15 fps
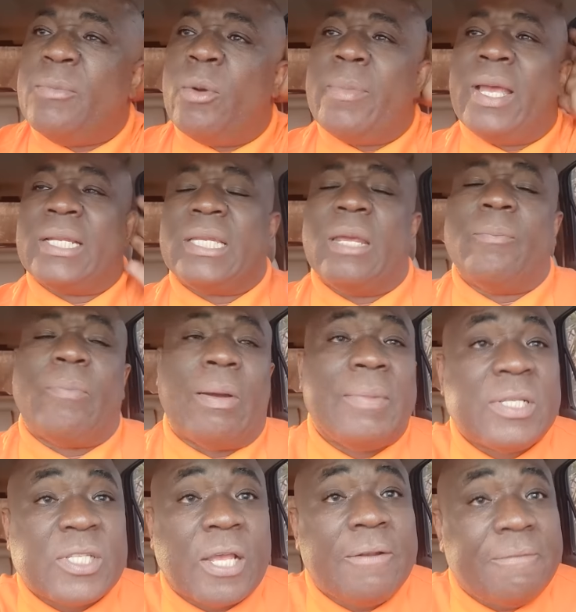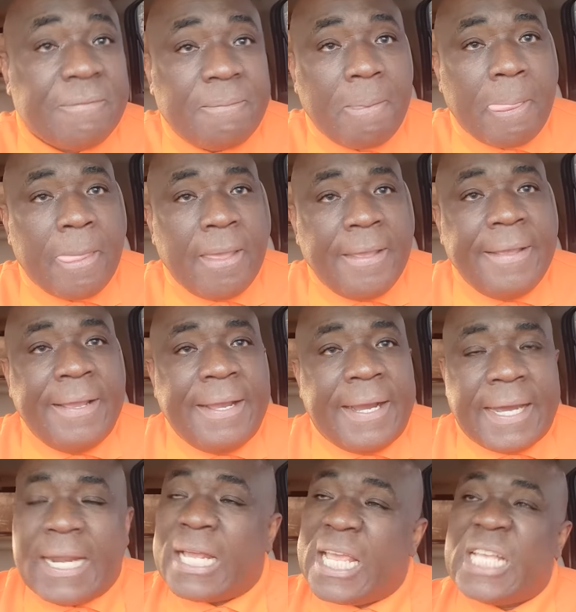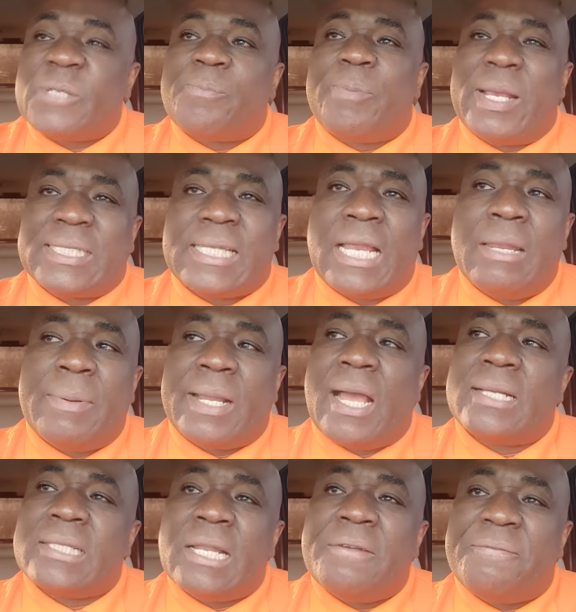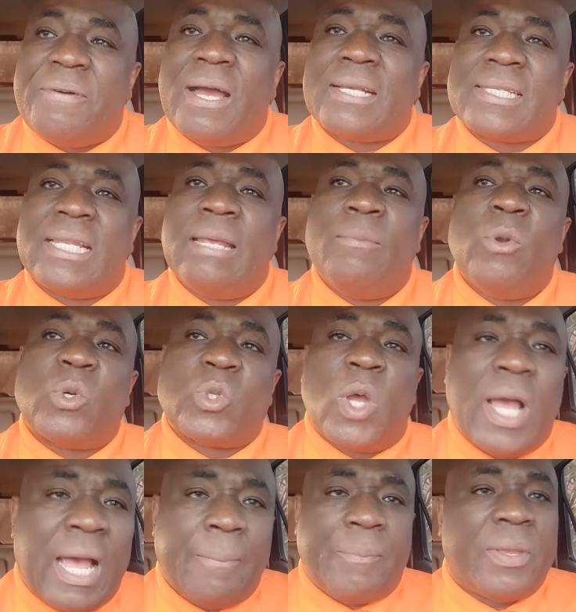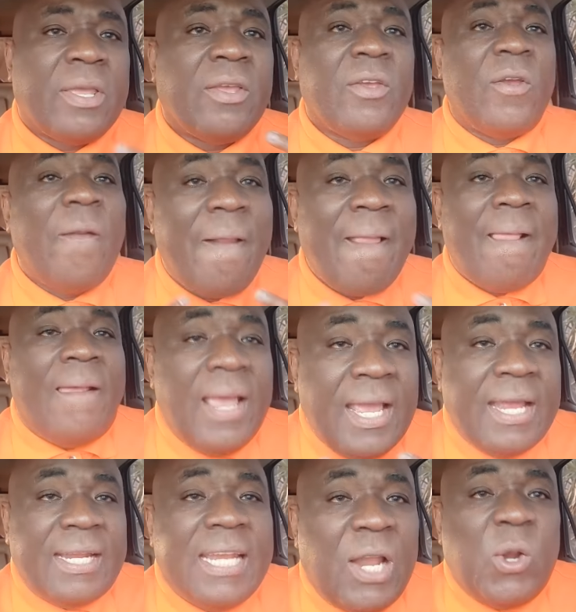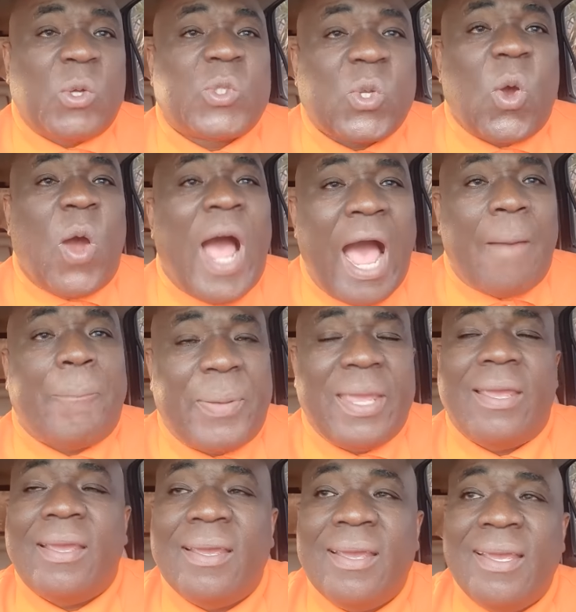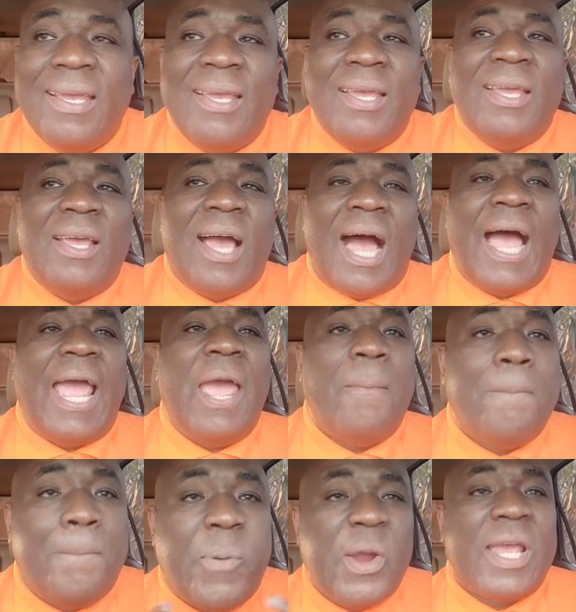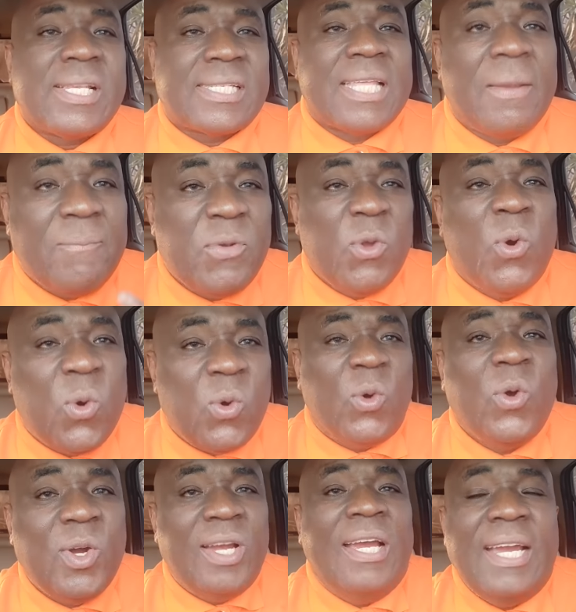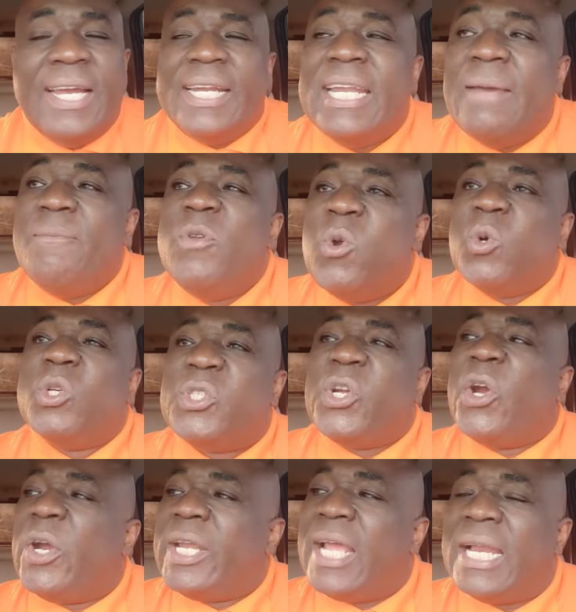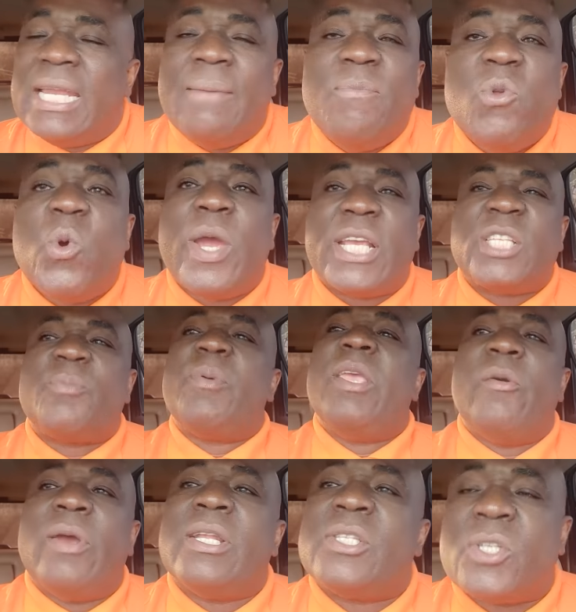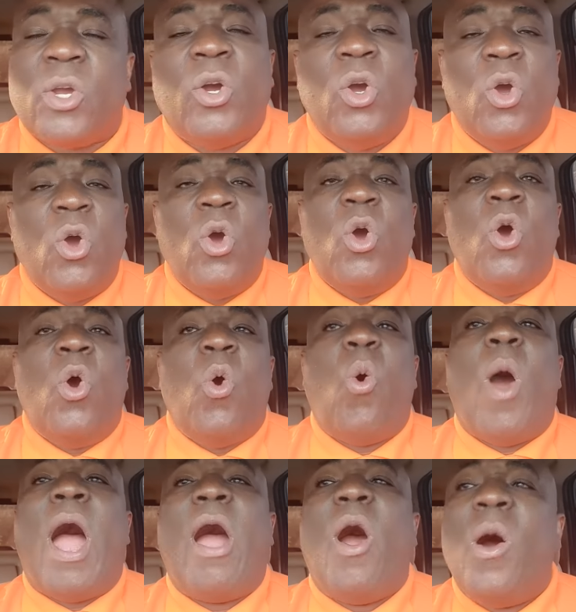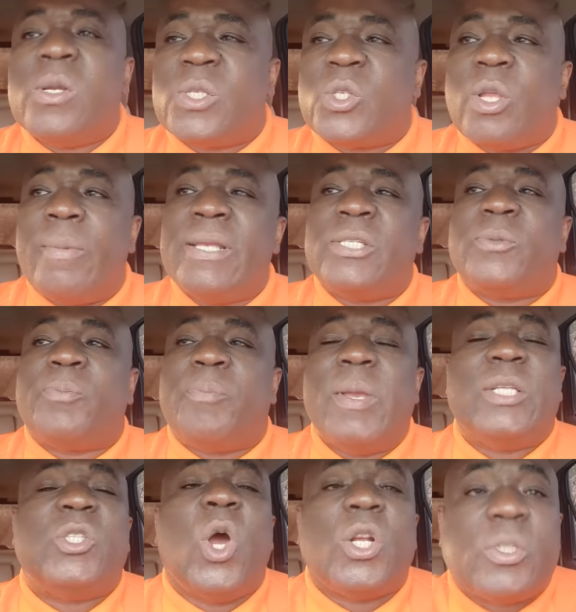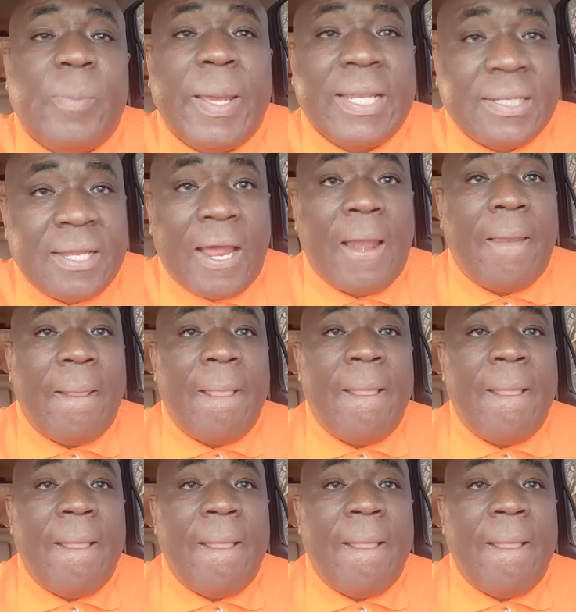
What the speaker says: but me a temper myself. And especially because of the fact that them look so happy. They look so happy. I embrace them new journey and them new experience. So who are us to be judgmental?